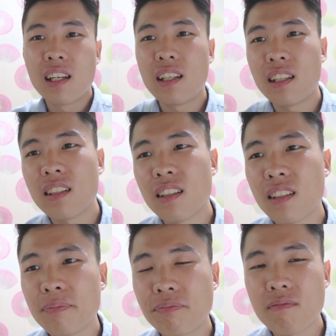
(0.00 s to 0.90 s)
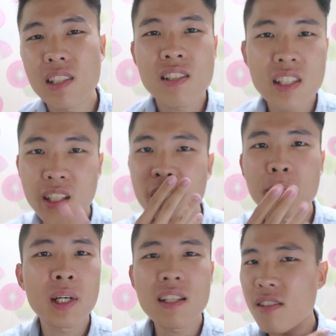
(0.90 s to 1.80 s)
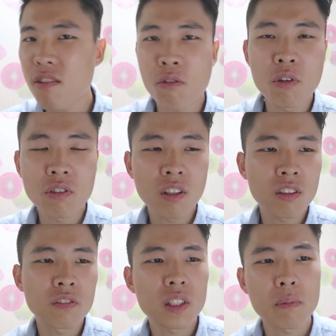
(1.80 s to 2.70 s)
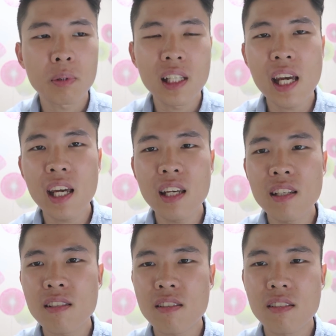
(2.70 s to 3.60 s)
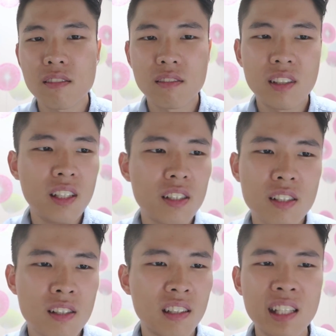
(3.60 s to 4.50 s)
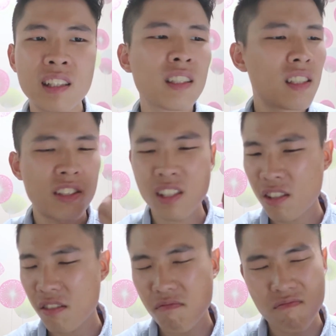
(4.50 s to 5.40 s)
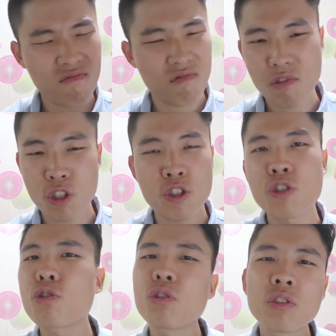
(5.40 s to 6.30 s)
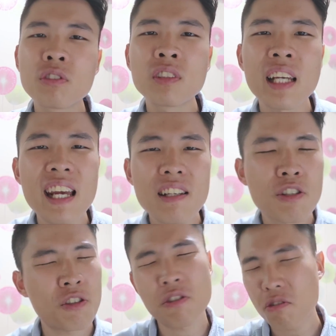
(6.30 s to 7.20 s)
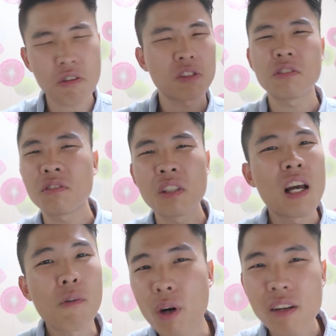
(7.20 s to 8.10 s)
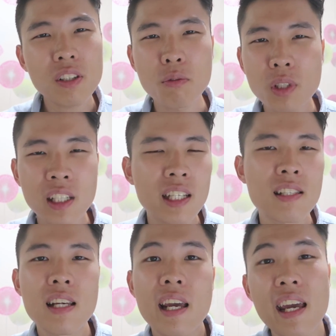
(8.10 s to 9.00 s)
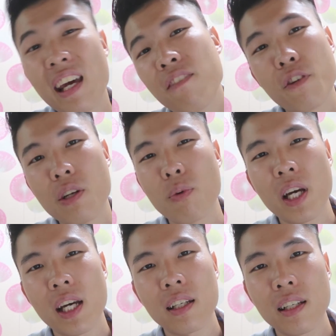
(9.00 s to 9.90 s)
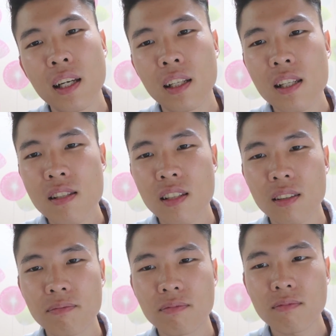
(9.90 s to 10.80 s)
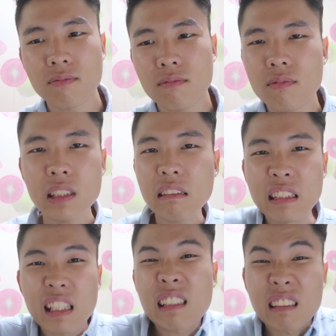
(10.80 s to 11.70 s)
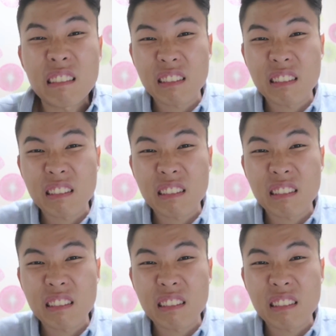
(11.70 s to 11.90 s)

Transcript: And cigarette butts thrown all over the place, and just litter just strewn, whatever the word is, everywhere. And it's just